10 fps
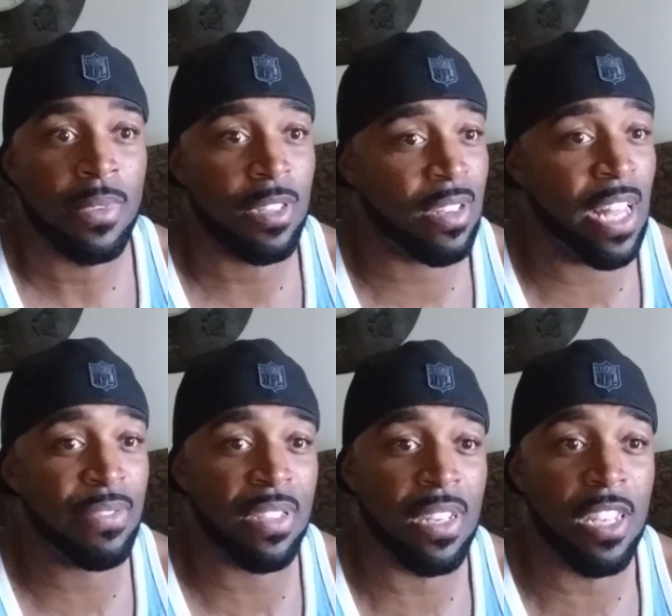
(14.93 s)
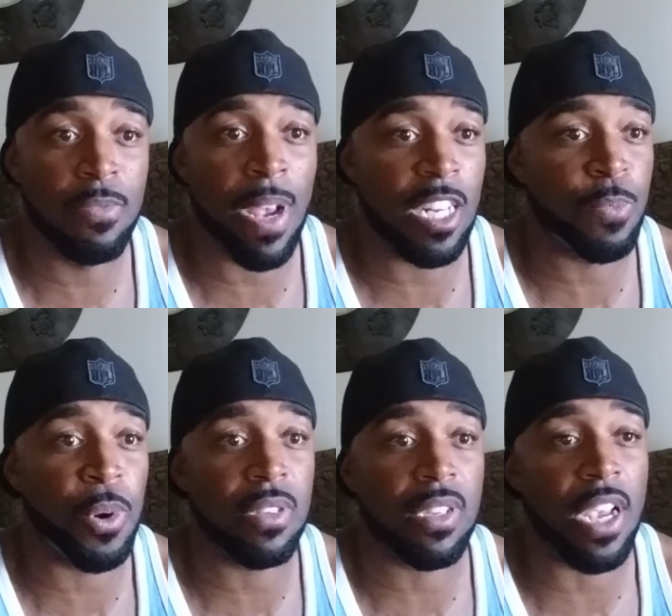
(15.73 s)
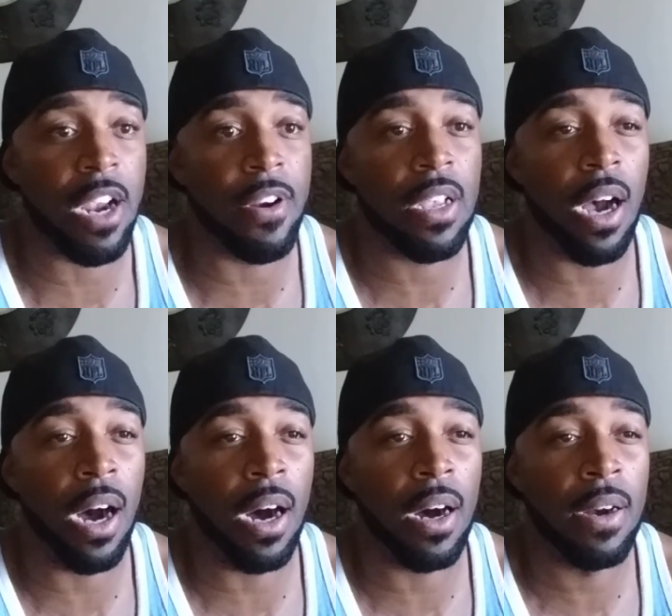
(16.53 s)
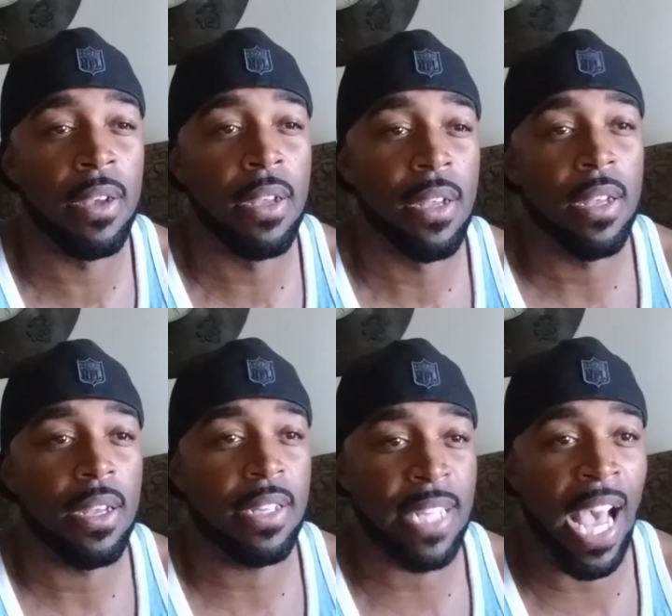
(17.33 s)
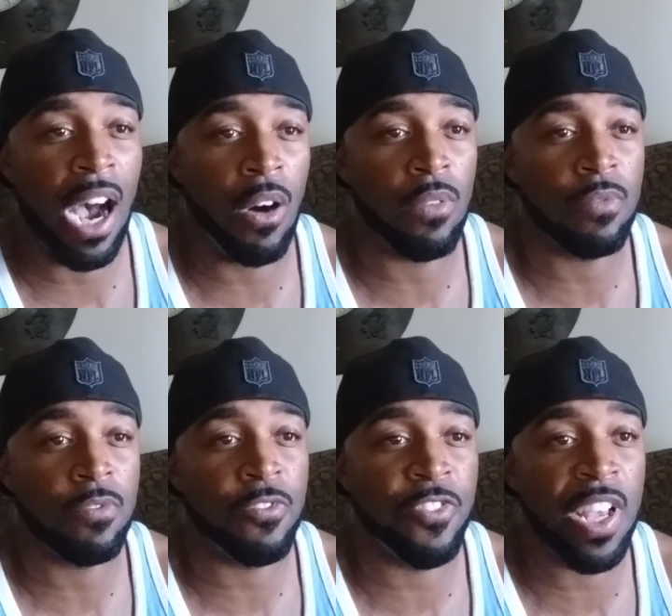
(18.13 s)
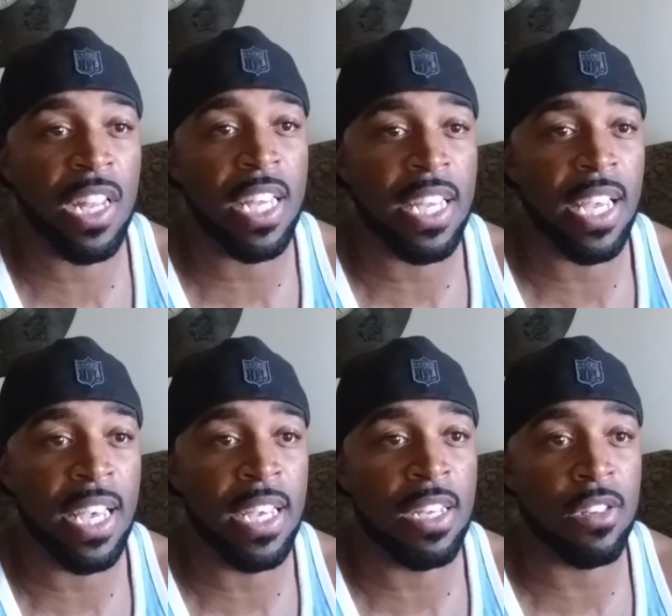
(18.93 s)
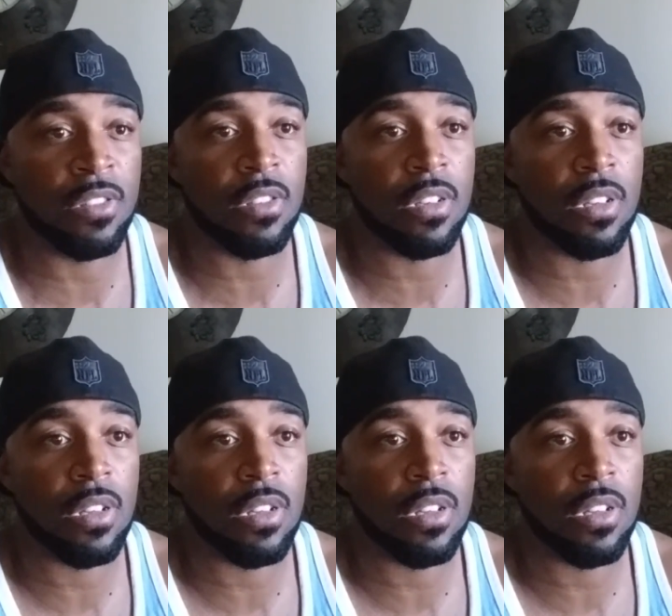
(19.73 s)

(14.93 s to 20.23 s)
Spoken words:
This NFC East, man, is pretty scary. Now, Philly is,